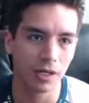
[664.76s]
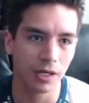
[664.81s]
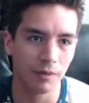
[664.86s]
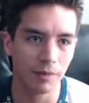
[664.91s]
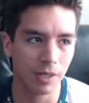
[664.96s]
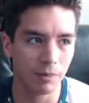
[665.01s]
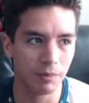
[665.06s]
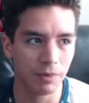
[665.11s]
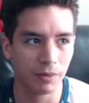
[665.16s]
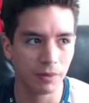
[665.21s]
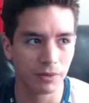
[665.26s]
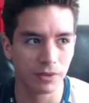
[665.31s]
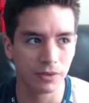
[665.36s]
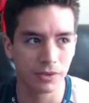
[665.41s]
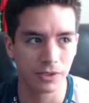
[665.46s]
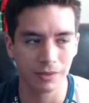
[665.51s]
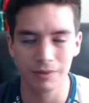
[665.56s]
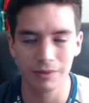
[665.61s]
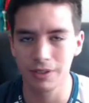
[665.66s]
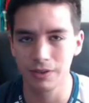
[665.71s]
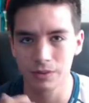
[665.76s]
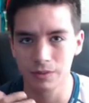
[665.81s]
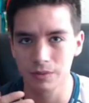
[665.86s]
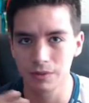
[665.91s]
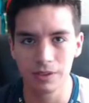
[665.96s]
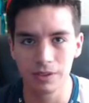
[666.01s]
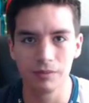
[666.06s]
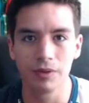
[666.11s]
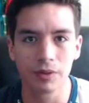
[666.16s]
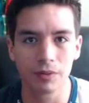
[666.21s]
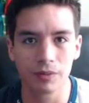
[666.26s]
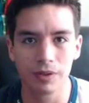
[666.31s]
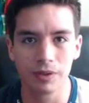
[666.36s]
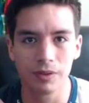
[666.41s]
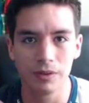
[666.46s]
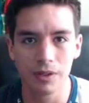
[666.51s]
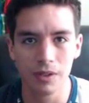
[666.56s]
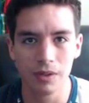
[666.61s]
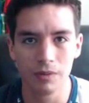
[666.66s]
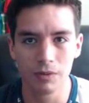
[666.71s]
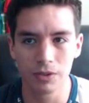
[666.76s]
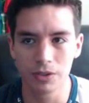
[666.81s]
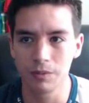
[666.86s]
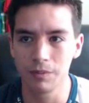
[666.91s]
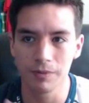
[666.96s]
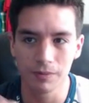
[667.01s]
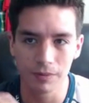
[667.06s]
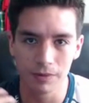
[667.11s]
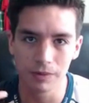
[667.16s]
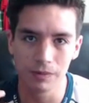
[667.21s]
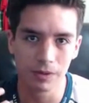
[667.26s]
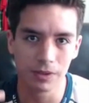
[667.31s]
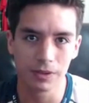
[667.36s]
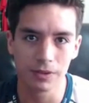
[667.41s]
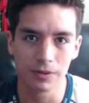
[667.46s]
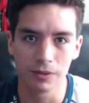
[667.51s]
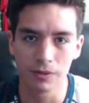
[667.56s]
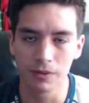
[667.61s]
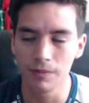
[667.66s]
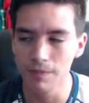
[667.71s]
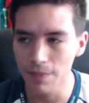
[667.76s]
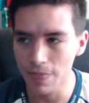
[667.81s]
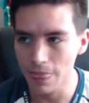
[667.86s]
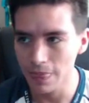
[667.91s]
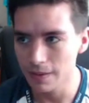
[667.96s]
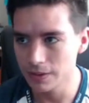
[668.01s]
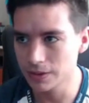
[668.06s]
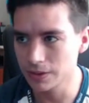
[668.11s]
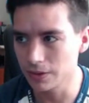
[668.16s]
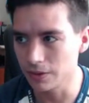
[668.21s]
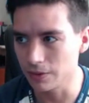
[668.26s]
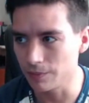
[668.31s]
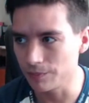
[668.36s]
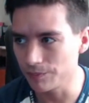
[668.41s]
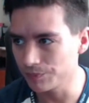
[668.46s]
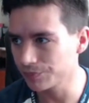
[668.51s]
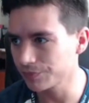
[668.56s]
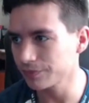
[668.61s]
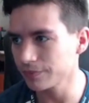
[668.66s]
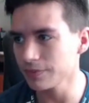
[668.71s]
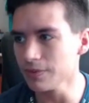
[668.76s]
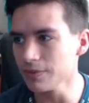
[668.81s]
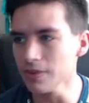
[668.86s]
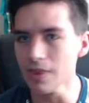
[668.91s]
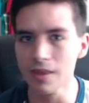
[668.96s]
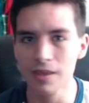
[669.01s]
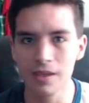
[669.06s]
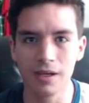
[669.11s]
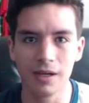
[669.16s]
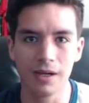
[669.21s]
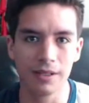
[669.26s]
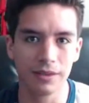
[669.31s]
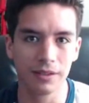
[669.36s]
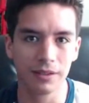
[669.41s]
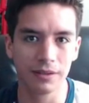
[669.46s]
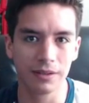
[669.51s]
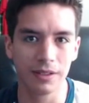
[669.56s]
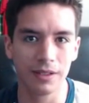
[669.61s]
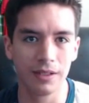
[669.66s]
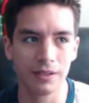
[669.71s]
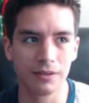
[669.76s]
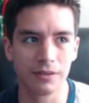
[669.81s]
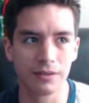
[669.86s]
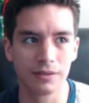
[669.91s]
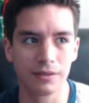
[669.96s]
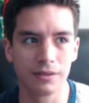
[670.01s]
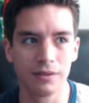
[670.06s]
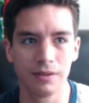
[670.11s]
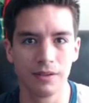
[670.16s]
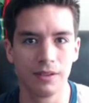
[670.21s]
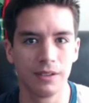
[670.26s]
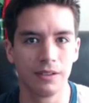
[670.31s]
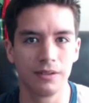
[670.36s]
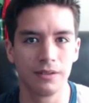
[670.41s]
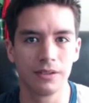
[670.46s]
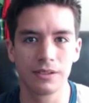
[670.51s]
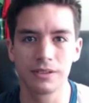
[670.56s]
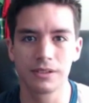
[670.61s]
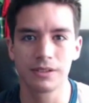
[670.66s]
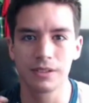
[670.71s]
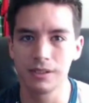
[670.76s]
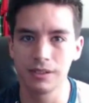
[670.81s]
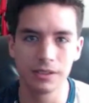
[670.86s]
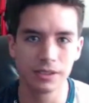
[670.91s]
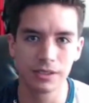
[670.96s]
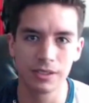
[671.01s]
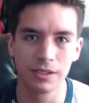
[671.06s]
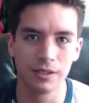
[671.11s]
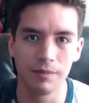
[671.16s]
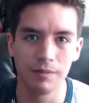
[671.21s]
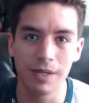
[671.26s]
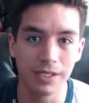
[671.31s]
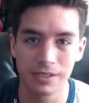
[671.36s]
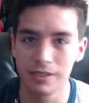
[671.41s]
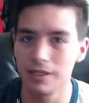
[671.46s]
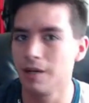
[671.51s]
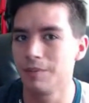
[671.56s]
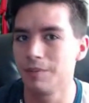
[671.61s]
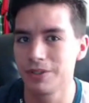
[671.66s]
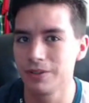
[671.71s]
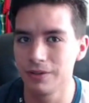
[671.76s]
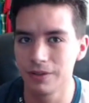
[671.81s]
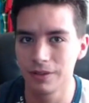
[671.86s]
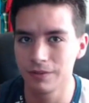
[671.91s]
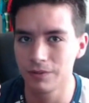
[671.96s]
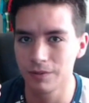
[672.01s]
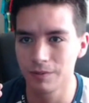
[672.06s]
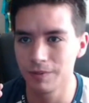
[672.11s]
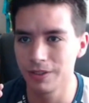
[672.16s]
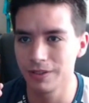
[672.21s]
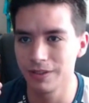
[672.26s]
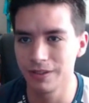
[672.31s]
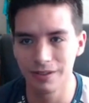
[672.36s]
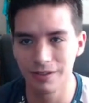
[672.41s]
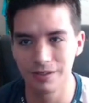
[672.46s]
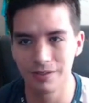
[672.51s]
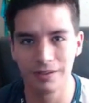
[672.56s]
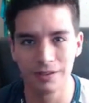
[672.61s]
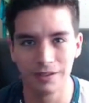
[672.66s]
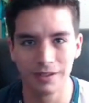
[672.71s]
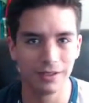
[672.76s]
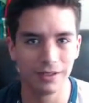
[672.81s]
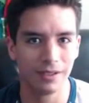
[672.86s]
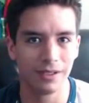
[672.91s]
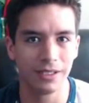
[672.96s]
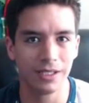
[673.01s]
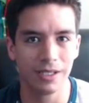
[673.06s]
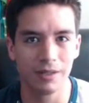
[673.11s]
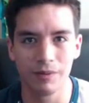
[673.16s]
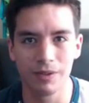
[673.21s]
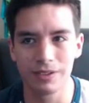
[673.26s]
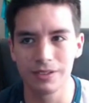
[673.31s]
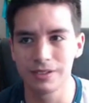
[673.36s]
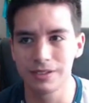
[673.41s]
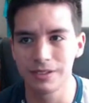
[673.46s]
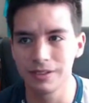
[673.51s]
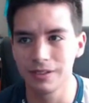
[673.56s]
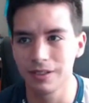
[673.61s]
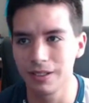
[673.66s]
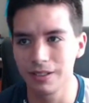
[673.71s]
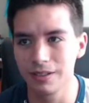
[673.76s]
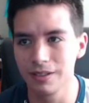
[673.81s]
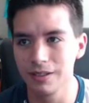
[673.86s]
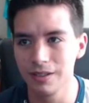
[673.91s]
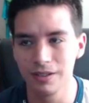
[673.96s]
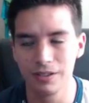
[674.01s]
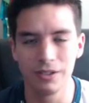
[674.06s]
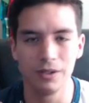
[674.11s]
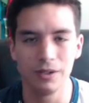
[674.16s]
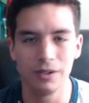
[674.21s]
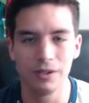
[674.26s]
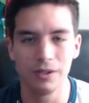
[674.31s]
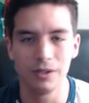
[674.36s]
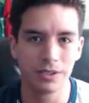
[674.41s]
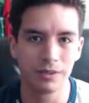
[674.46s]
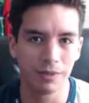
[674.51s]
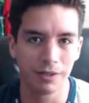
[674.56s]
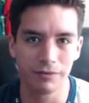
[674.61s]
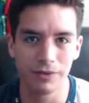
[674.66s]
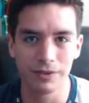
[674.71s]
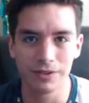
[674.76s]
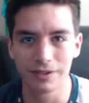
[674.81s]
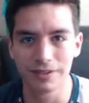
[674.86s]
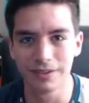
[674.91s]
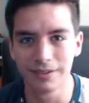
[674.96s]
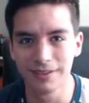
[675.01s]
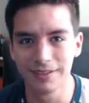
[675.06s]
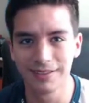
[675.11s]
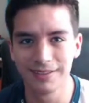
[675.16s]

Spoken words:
I might be able to do something else with Team Liquid, which would be really, really cool. So yeah, I think that like this is an amazing opportunity for me, and I can't wait to see like what's in my future.